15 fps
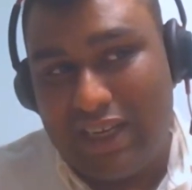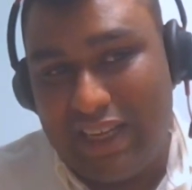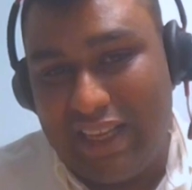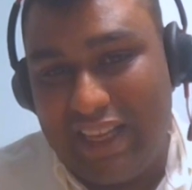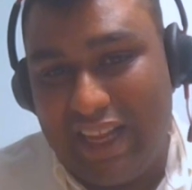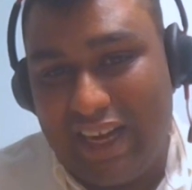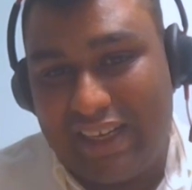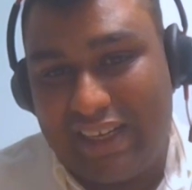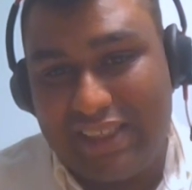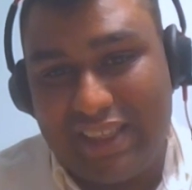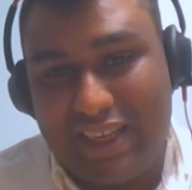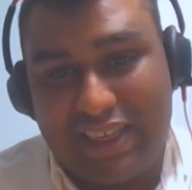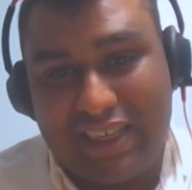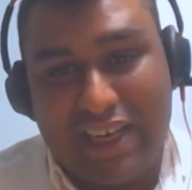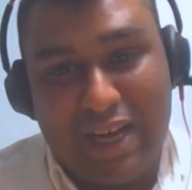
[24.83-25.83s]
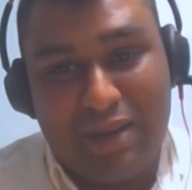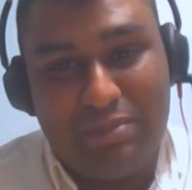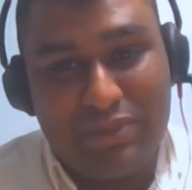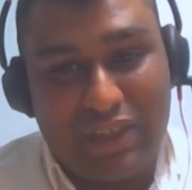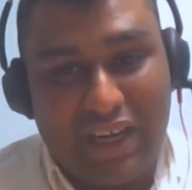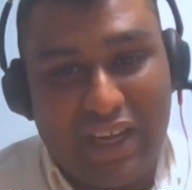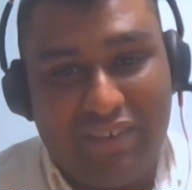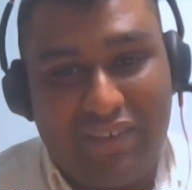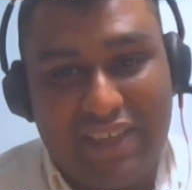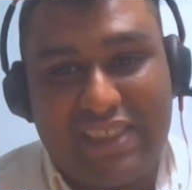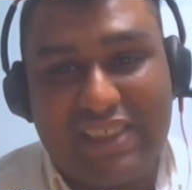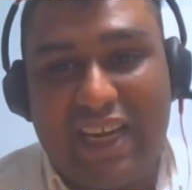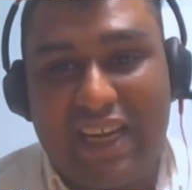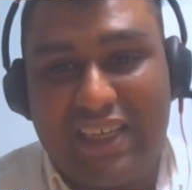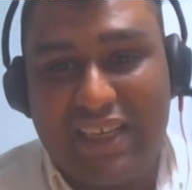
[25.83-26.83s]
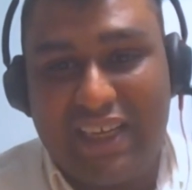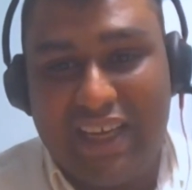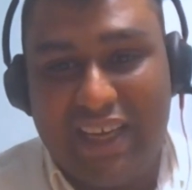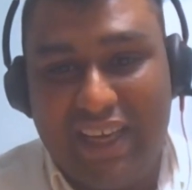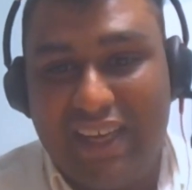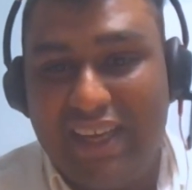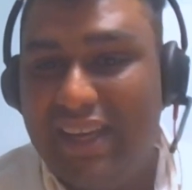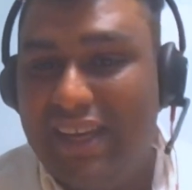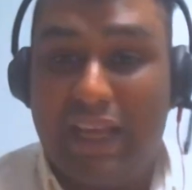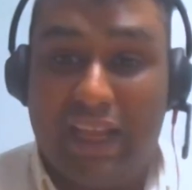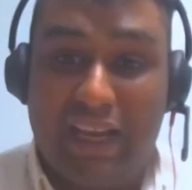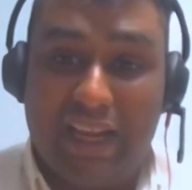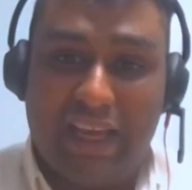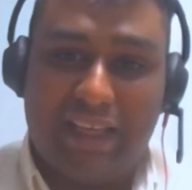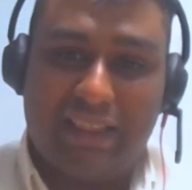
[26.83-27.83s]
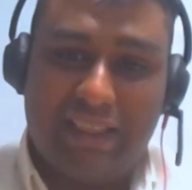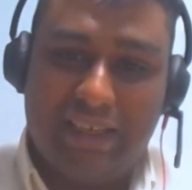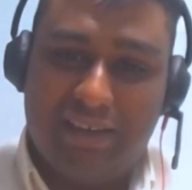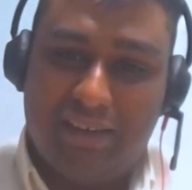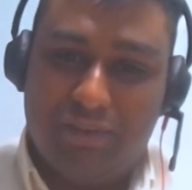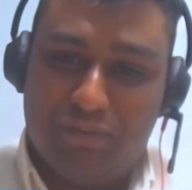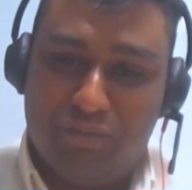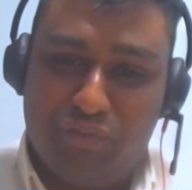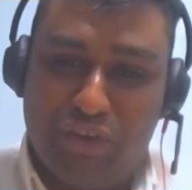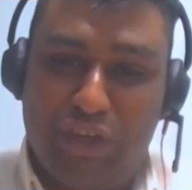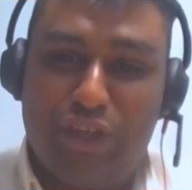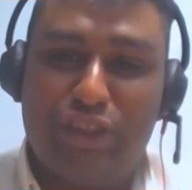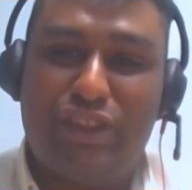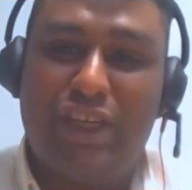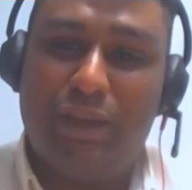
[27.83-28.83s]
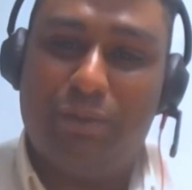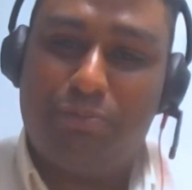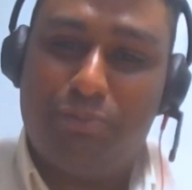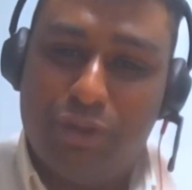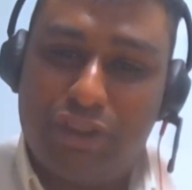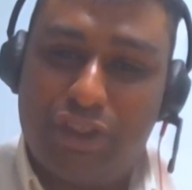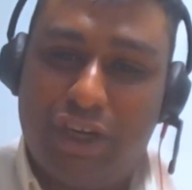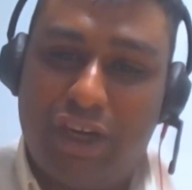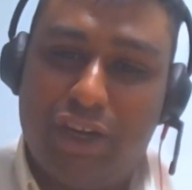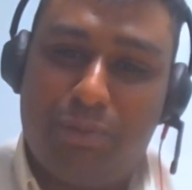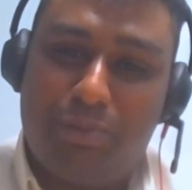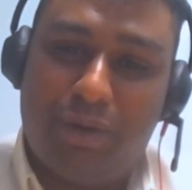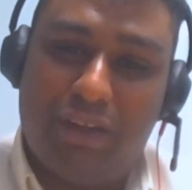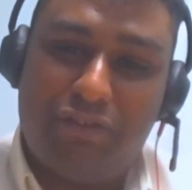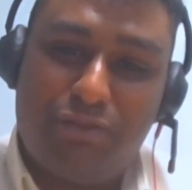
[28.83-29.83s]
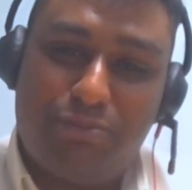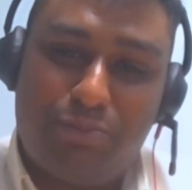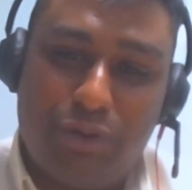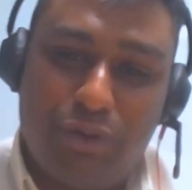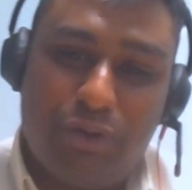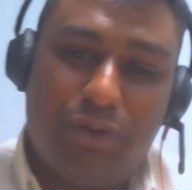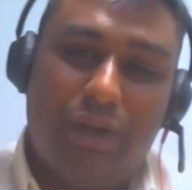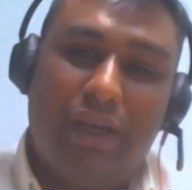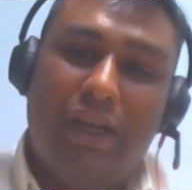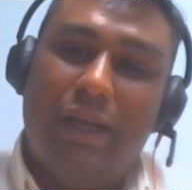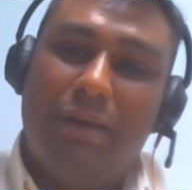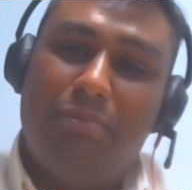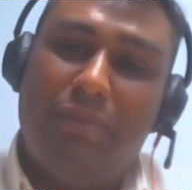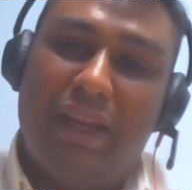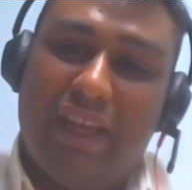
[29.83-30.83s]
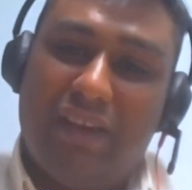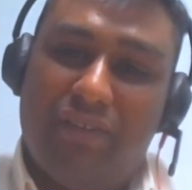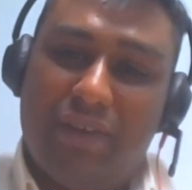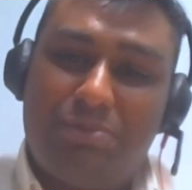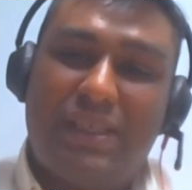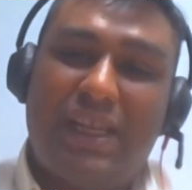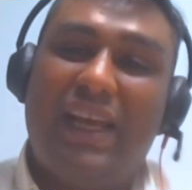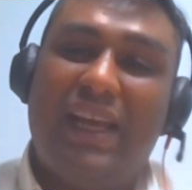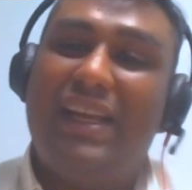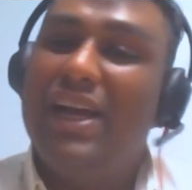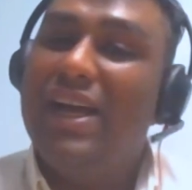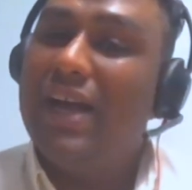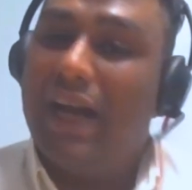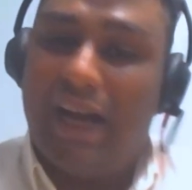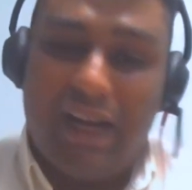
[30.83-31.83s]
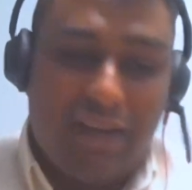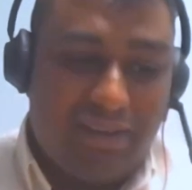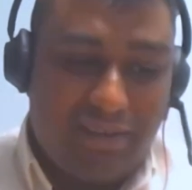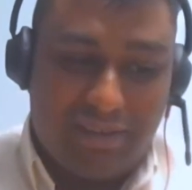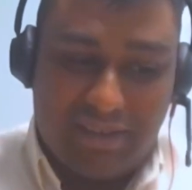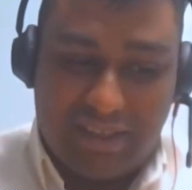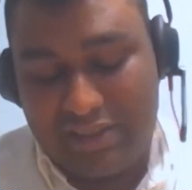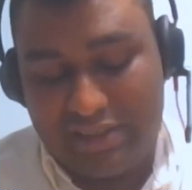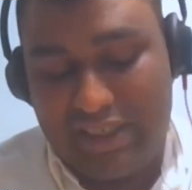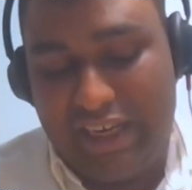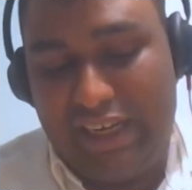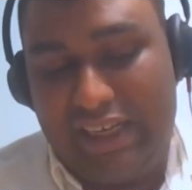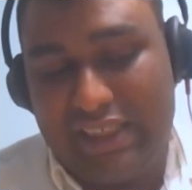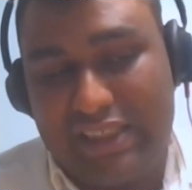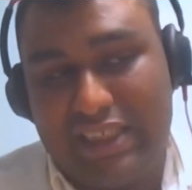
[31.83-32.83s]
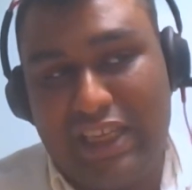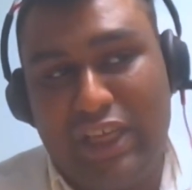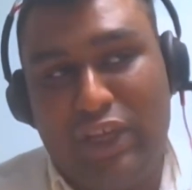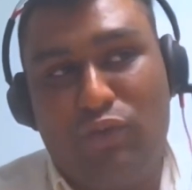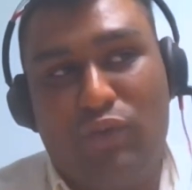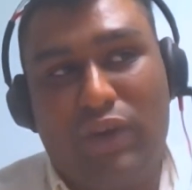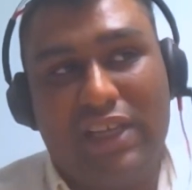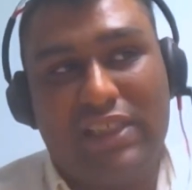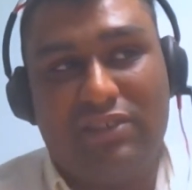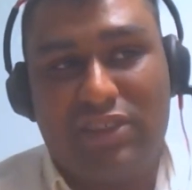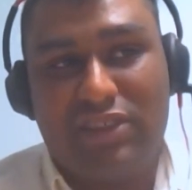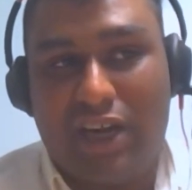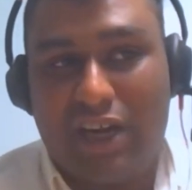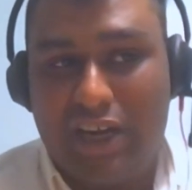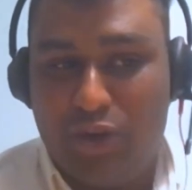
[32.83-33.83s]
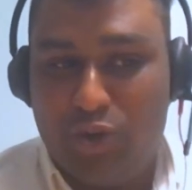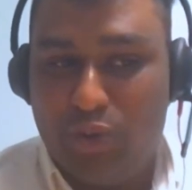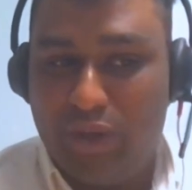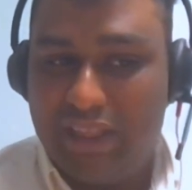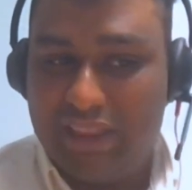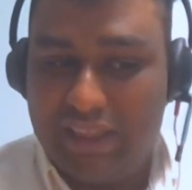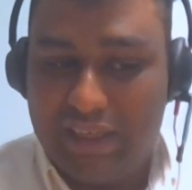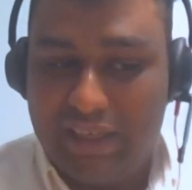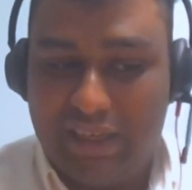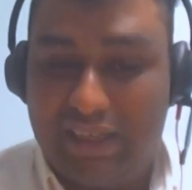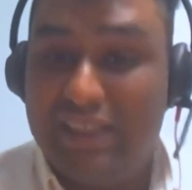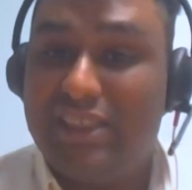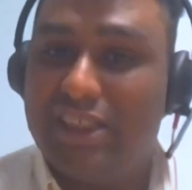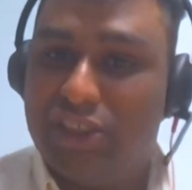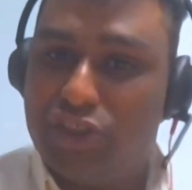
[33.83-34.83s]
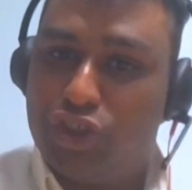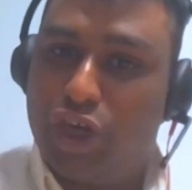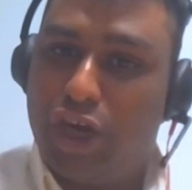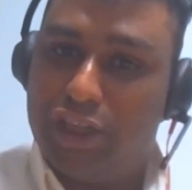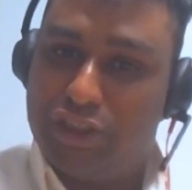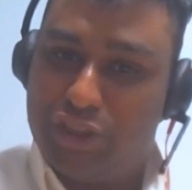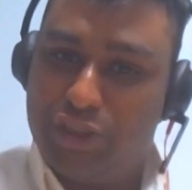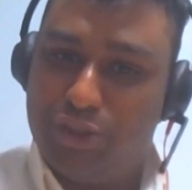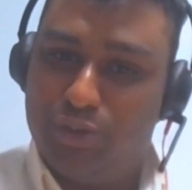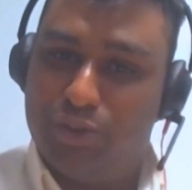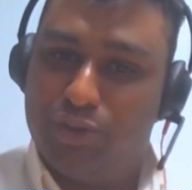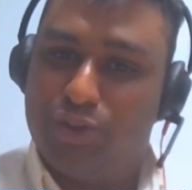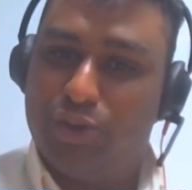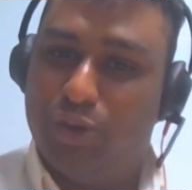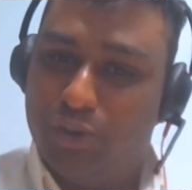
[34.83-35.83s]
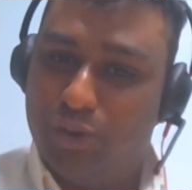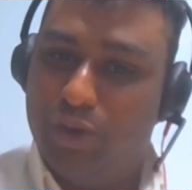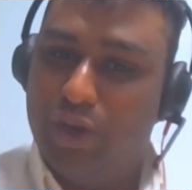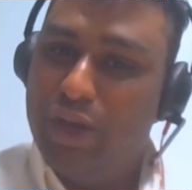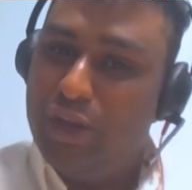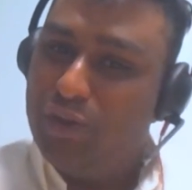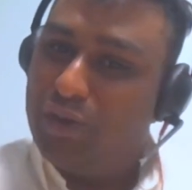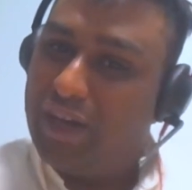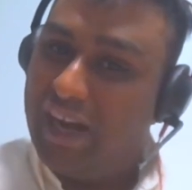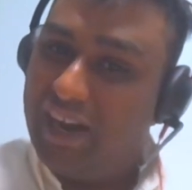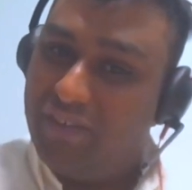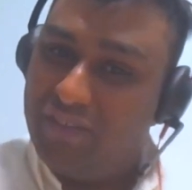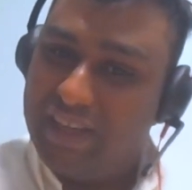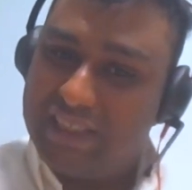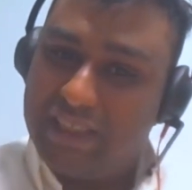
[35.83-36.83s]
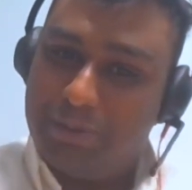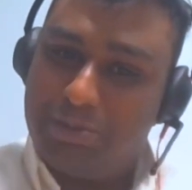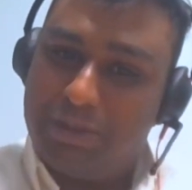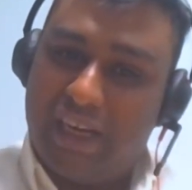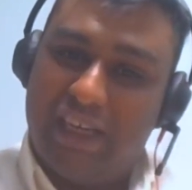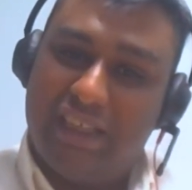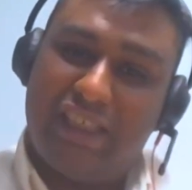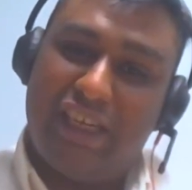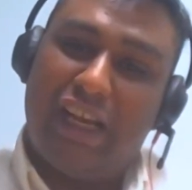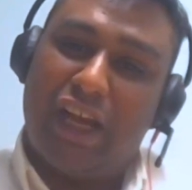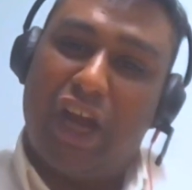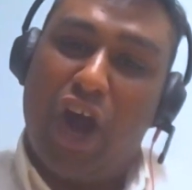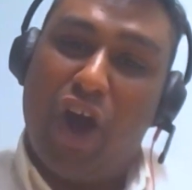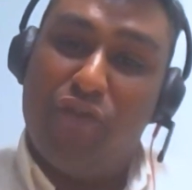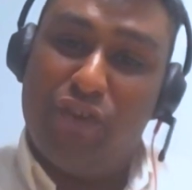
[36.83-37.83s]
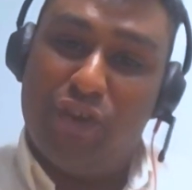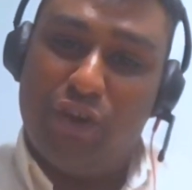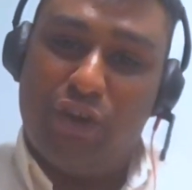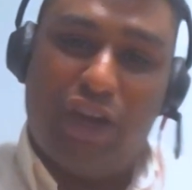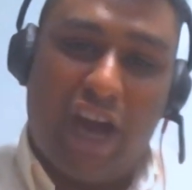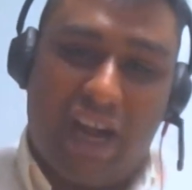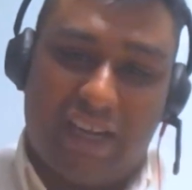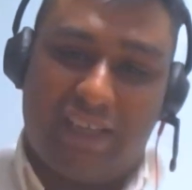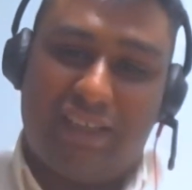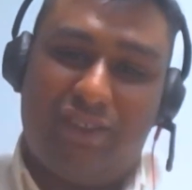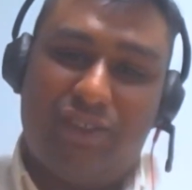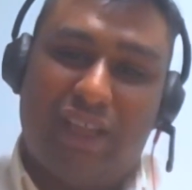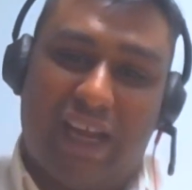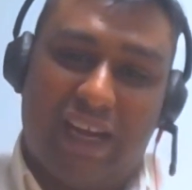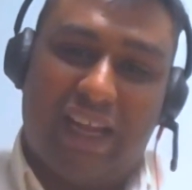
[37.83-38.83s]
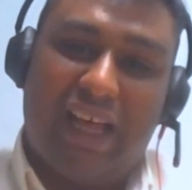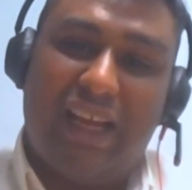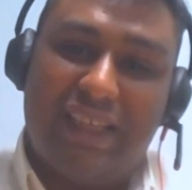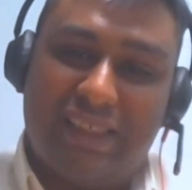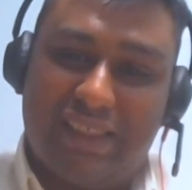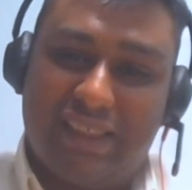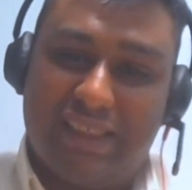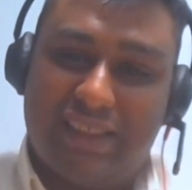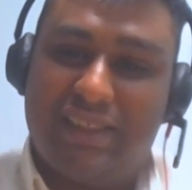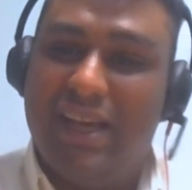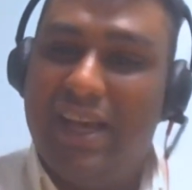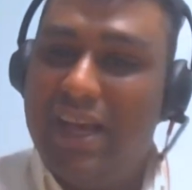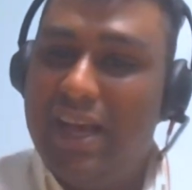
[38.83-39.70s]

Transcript: letter that comes on every Saturday. I like the videos that you post on your Briefs Pro media website. And latestly, you guys have started doing the research calls too. So you kind of like substantiate like how you got to the analysis